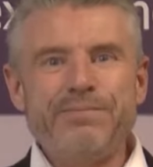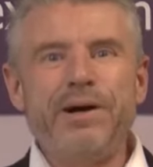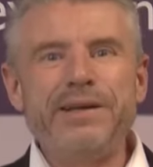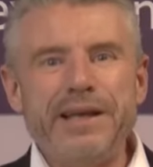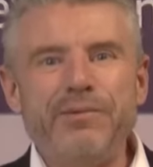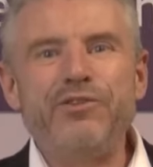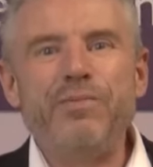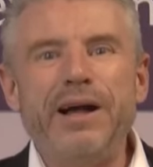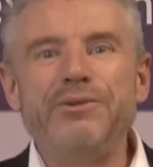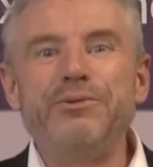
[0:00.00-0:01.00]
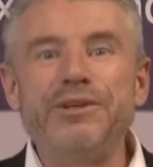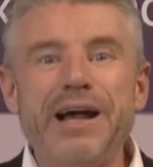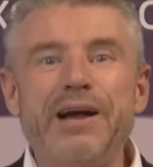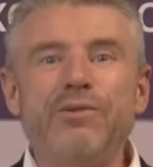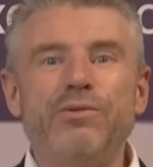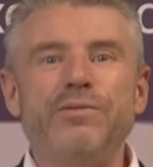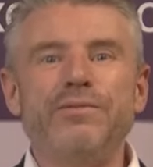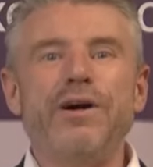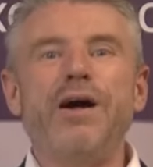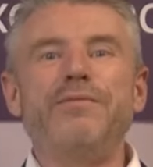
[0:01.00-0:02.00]
My name is Michael
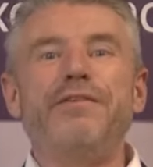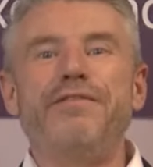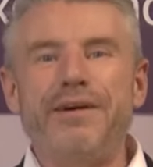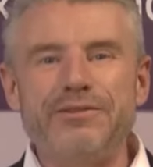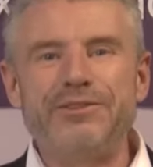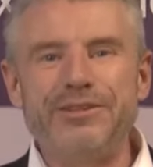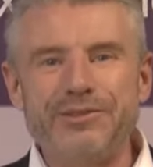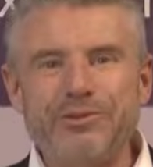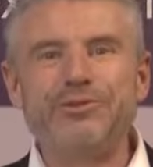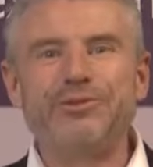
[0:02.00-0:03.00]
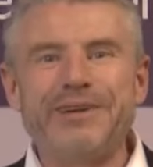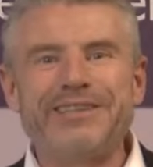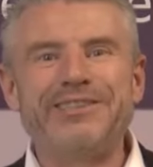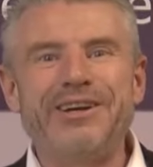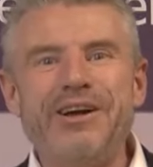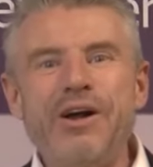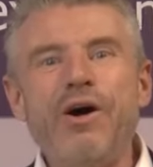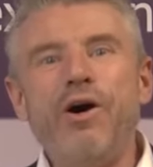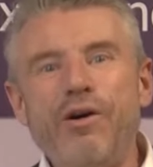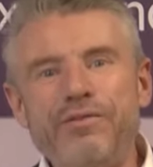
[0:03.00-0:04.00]
Carroll. I'm the founder and the course director
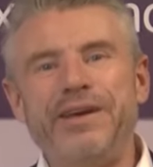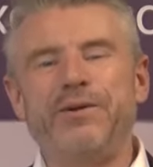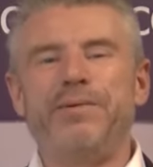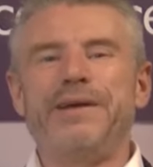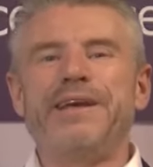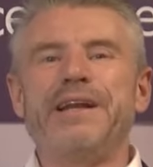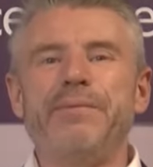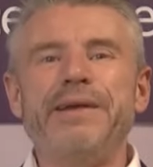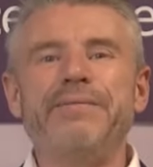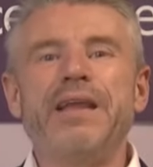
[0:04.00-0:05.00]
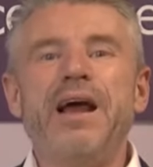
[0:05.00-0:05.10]
of the NLP Academy.